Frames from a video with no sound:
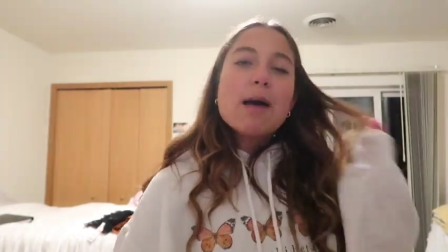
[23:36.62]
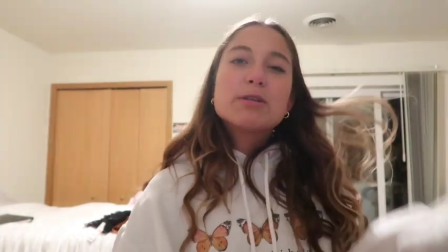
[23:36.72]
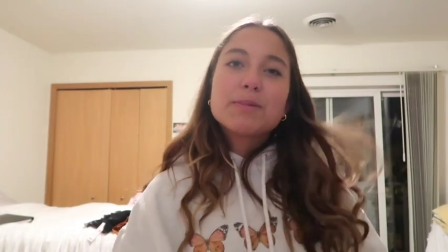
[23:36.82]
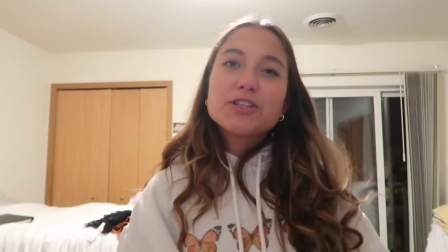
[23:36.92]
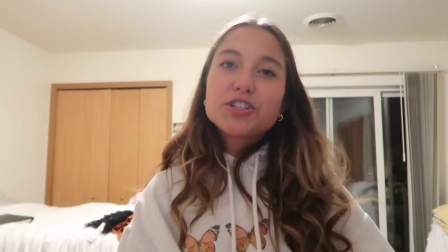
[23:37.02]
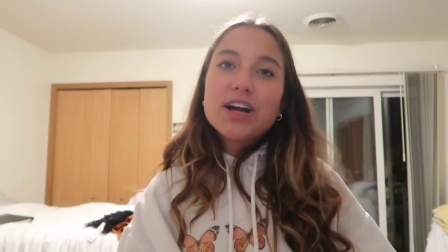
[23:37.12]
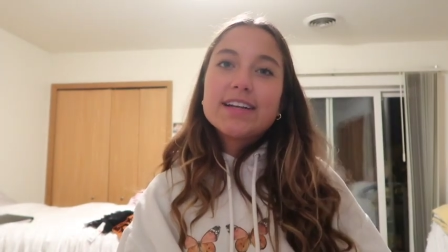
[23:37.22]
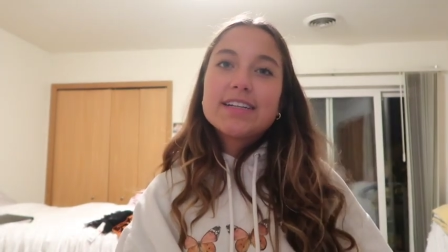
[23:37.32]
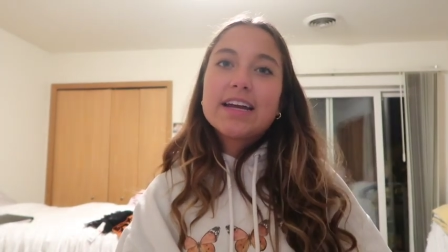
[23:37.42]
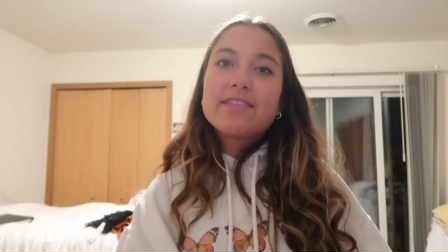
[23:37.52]
I'm especially
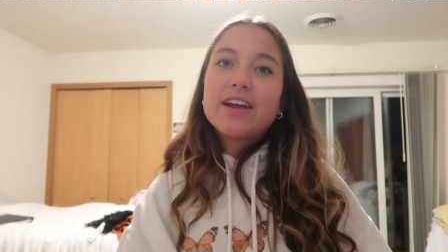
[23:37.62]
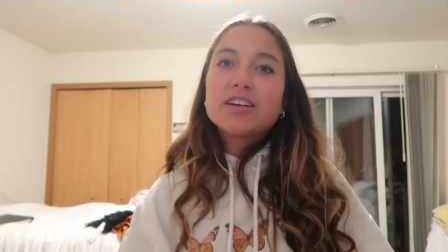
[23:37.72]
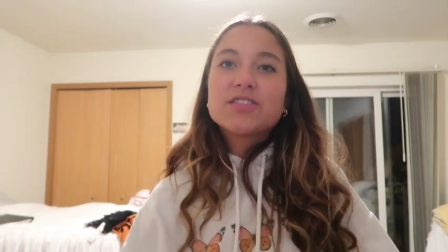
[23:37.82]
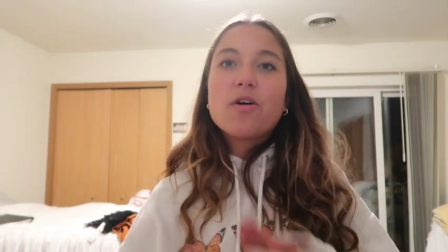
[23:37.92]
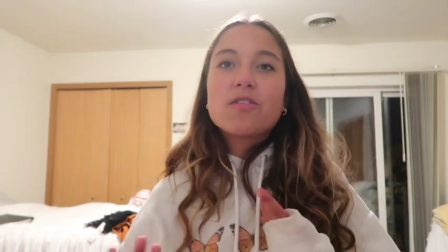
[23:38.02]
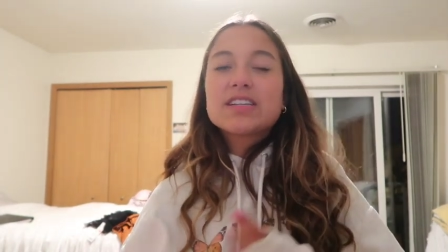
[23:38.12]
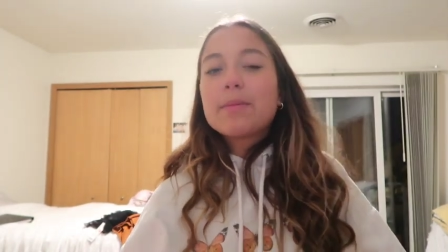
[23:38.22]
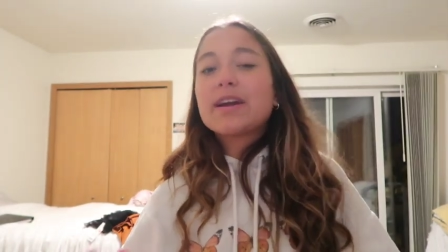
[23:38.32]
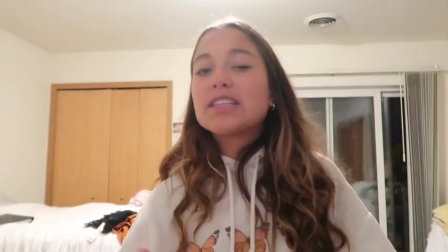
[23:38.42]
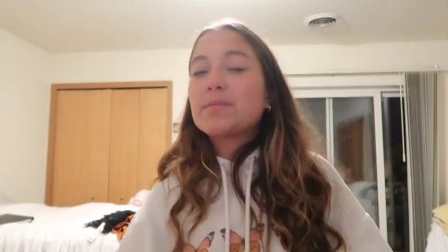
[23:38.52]
trying to take advantage of all the
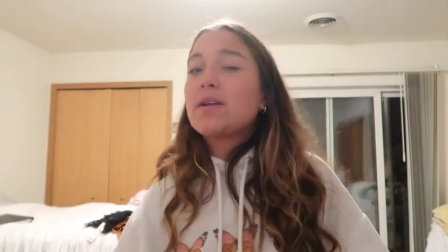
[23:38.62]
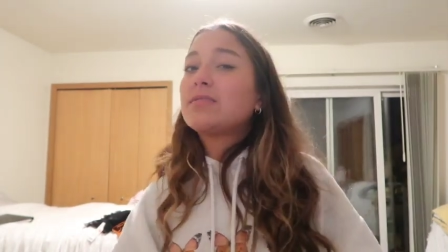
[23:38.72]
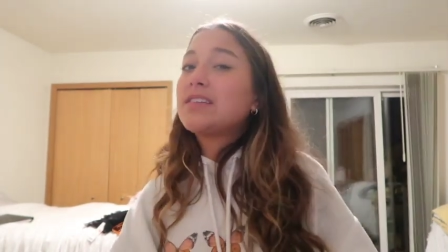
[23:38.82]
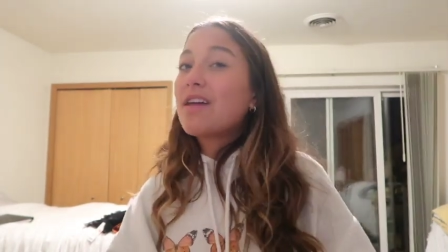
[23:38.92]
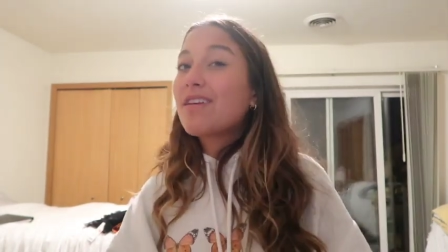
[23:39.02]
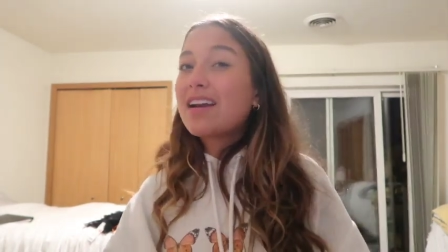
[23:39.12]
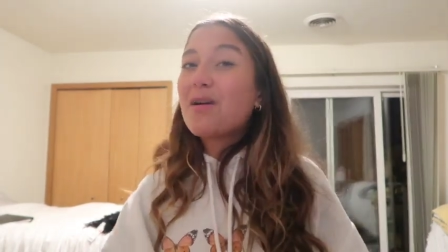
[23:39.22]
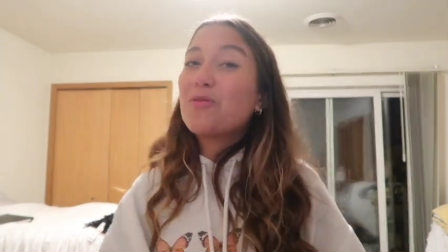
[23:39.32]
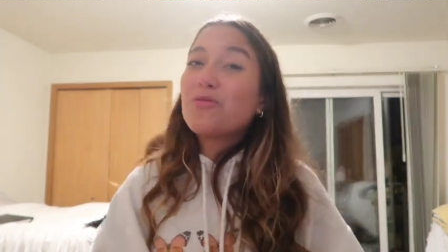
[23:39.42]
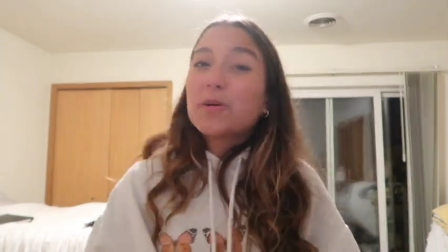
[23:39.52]
time I can spend outside right
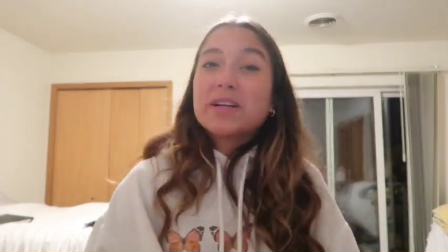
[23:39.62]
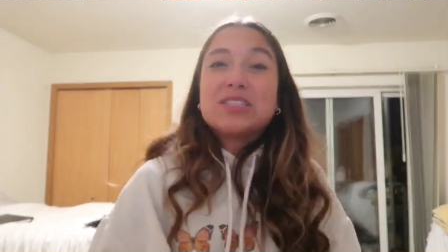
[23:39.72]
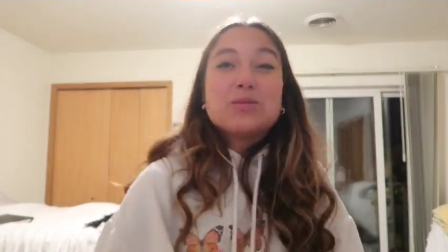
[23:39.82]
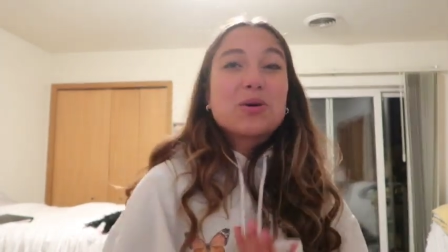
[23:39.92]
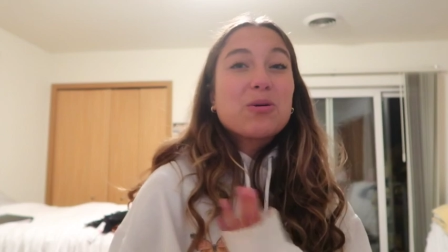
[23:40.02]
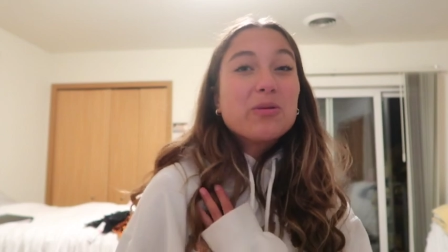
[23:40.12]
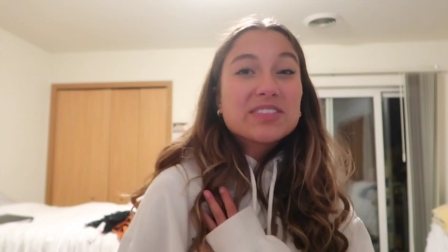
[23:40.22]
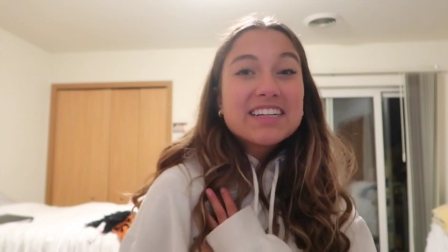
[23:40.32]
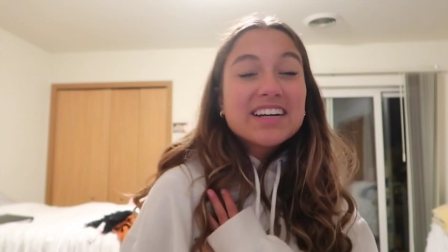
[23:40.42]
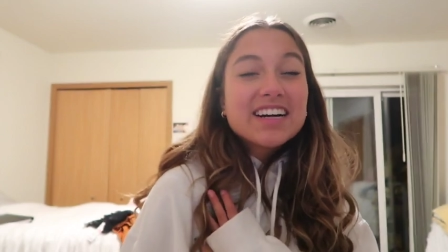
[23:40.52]
now before it gets super
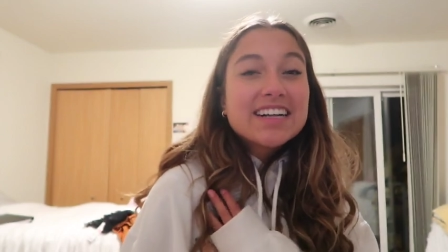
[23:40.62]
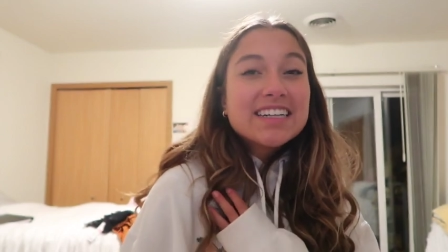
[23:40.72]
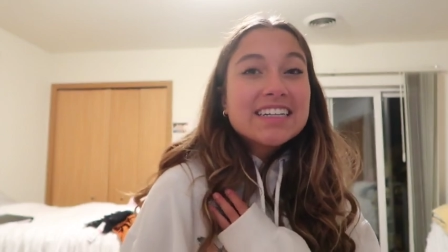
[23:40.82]
cold here.